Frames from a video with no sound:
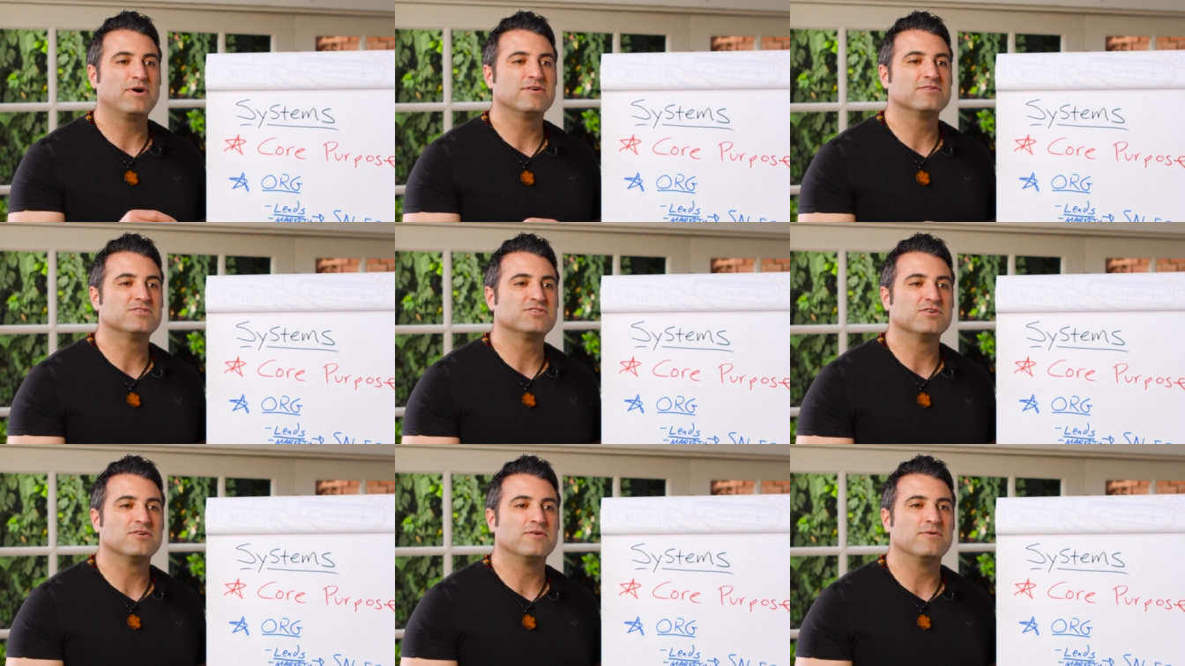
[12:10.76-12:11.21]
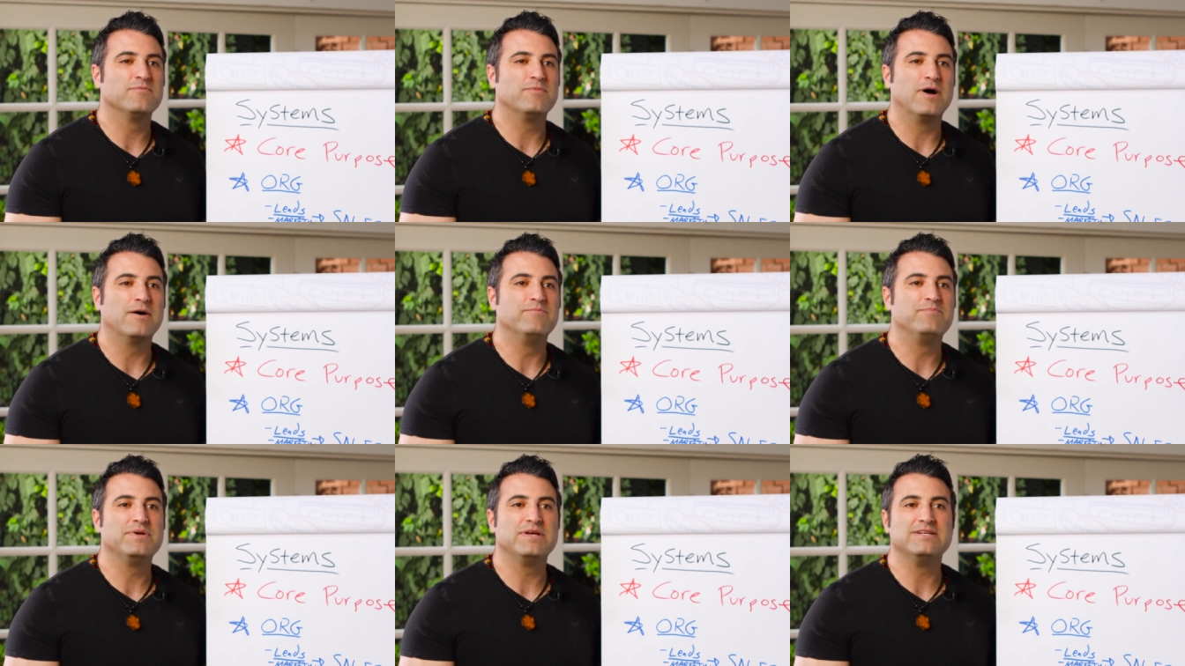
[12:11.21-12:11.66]
parts are
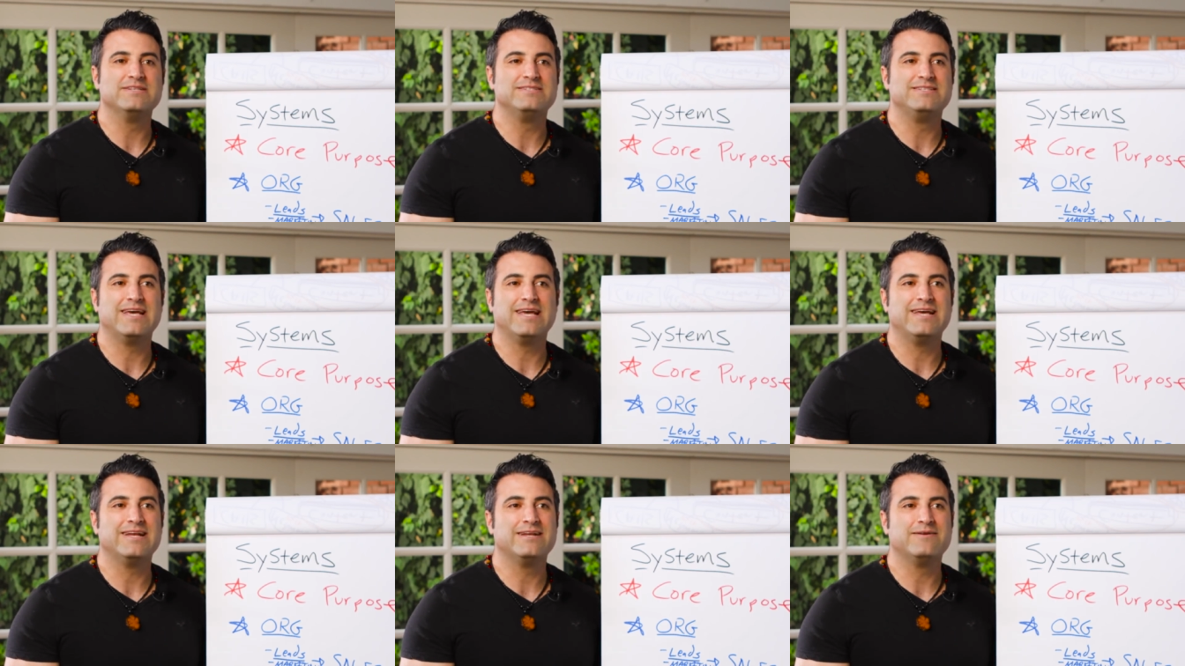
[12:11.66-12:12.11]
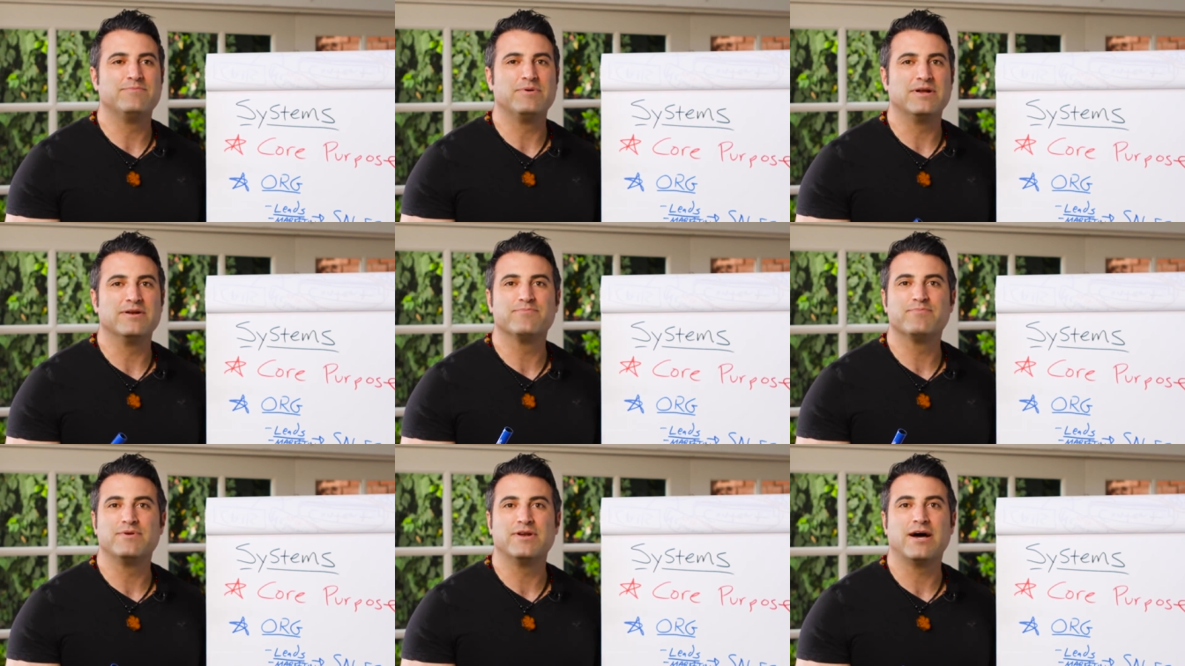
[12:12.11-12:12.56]
a bit dated,
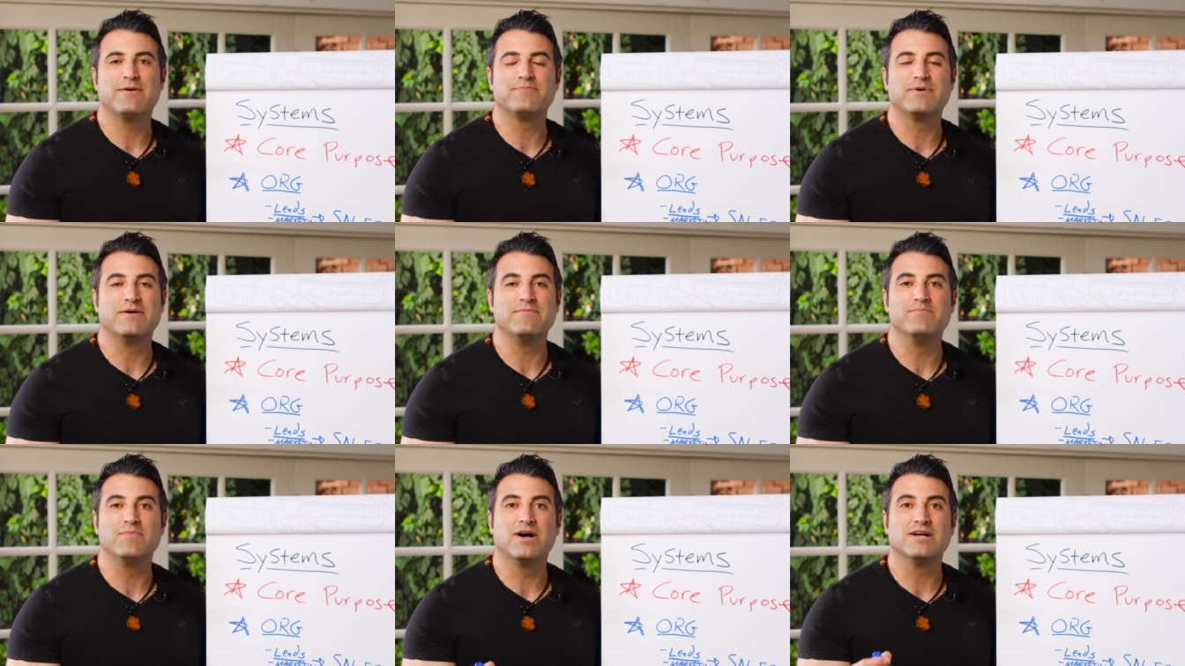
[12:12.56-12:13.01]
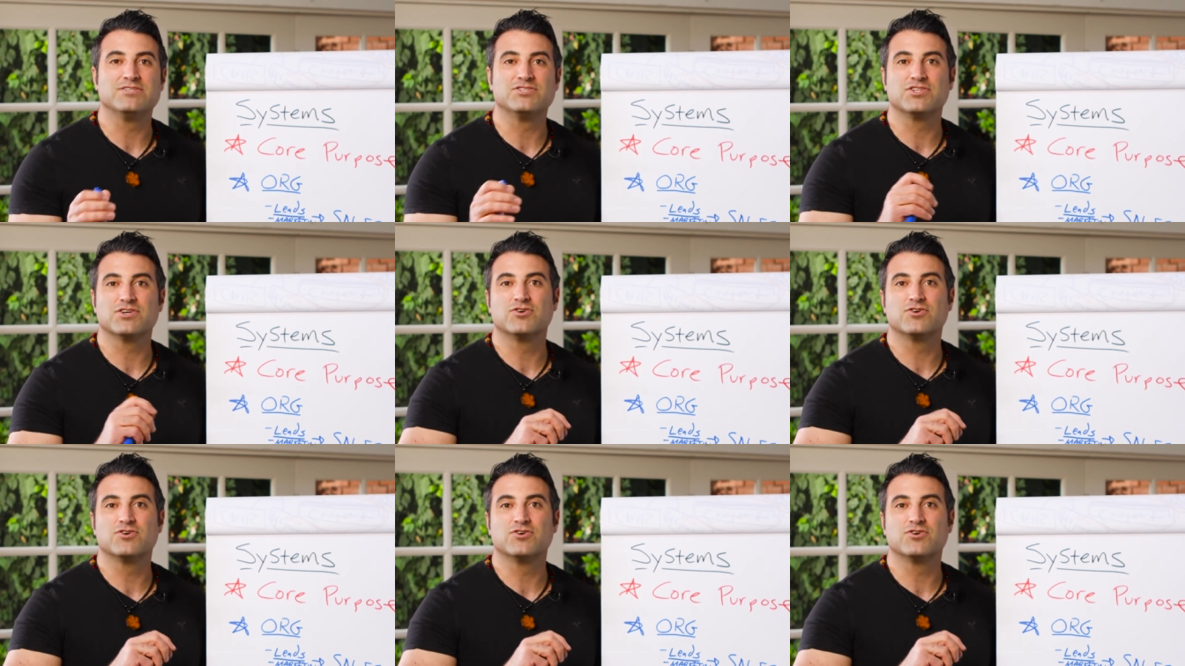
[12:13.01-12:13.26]
but not by much.